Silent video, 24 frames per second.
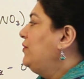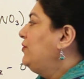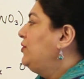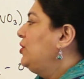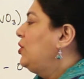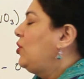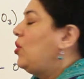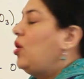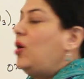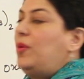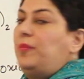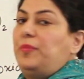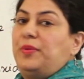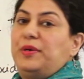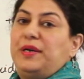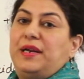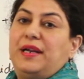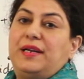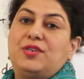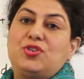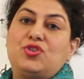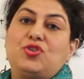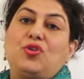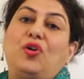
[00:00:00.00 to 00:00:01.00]
of the
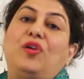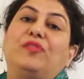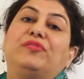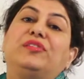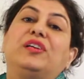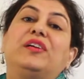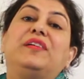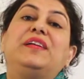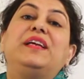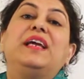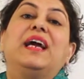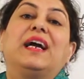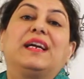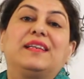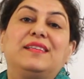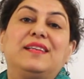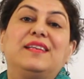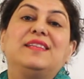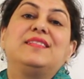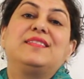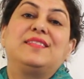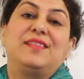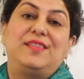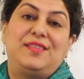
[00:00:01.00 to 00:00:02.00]
components of the
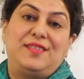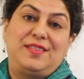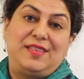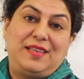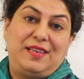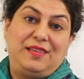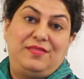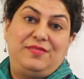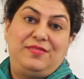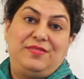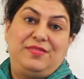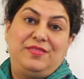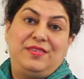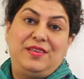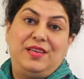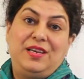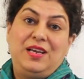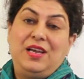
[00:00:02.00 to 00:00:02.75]
reactants itself